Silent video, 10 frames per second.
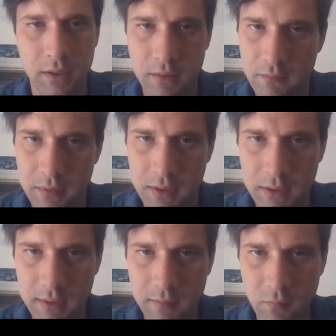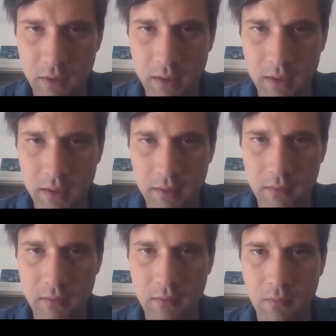It was the same way
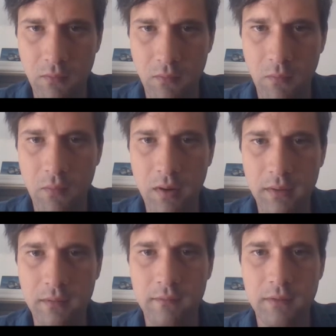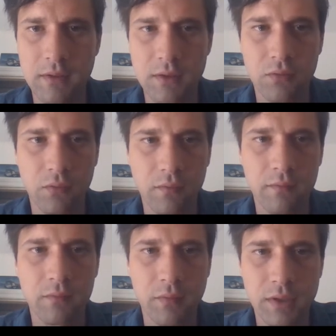in
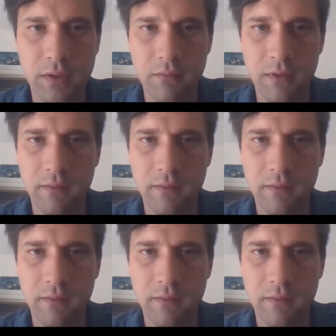Waterwenstorf when she would